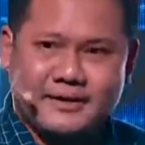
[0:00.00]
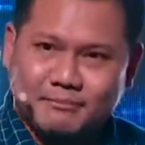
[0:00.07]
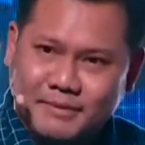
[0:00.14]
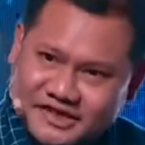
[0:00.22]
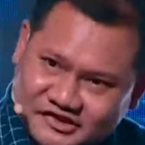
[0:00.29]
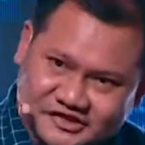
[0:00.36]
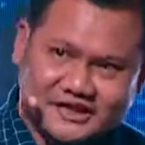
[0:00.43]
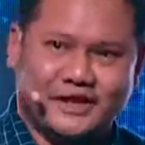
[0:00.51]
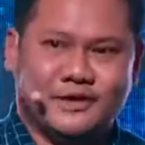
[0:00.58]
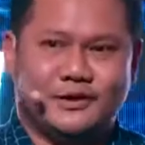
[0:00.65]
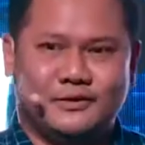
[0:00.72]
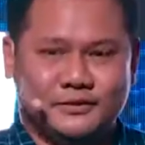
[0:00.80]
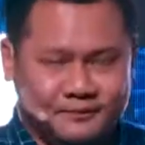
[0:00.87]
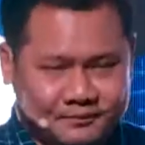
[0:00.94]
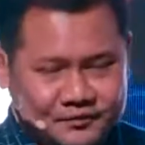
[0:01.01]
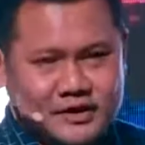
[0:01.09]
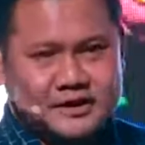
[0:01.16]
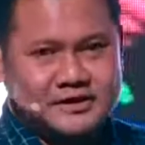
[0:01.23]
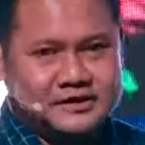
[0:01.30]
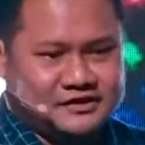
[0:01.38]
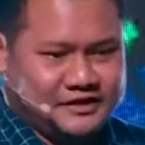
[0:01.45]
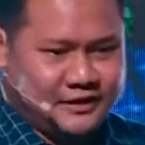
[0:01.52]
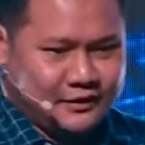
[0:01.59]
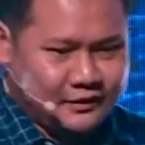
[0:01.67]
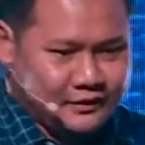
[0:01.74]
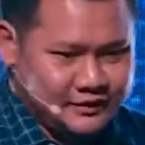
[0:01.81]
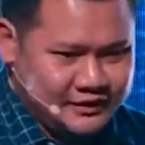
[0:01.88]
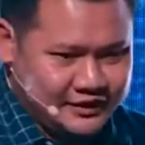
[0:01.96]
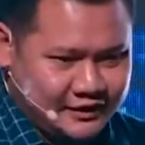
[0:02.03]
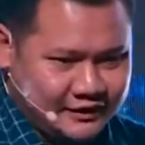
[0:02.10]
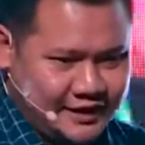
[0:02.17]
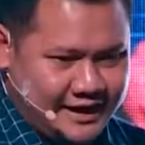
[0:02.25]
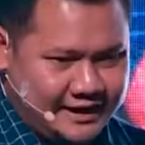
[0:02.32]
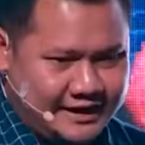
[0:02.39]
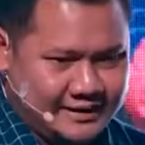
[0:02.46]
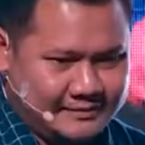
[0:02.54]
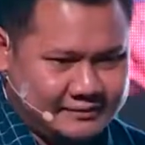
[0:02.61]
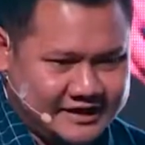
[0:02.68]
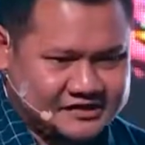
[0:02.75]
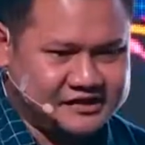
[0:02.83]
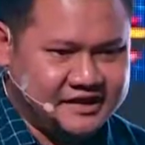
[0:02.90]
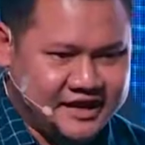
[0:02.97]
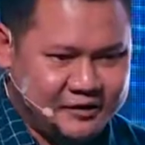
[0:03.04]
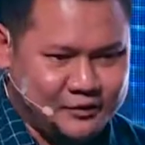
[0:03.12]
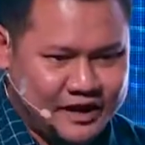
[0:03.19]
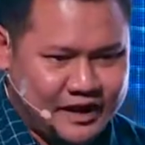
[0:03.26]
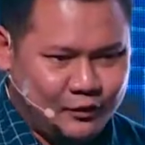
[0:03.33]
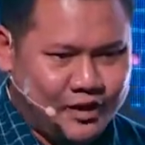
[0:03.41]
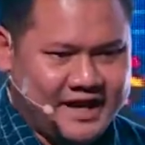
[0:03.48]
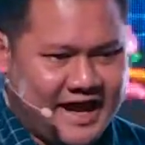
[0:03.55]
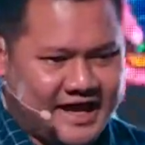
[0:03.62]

but still, like taxi network, one